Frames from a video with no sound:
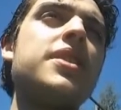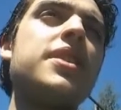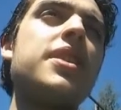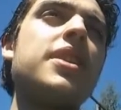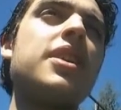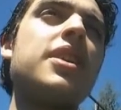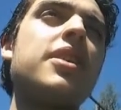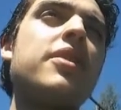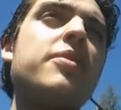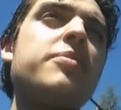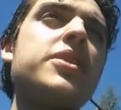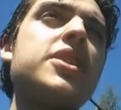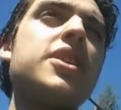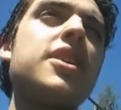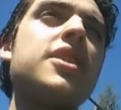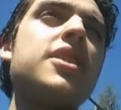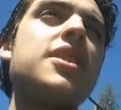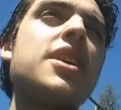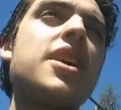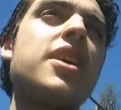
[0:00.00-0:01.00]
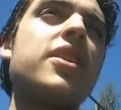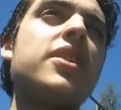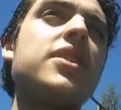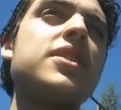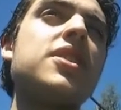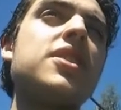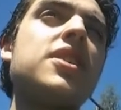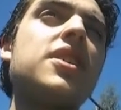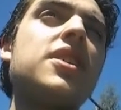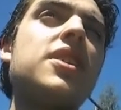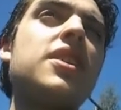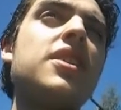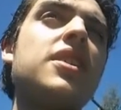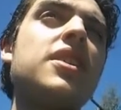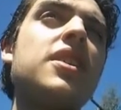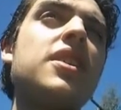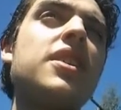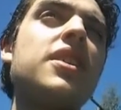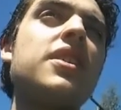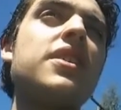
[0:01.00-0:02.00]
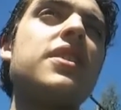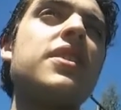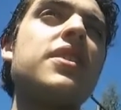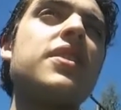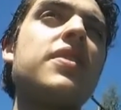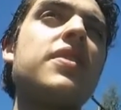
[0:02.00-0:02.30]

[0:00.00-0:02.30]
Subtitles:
in Sid's house, and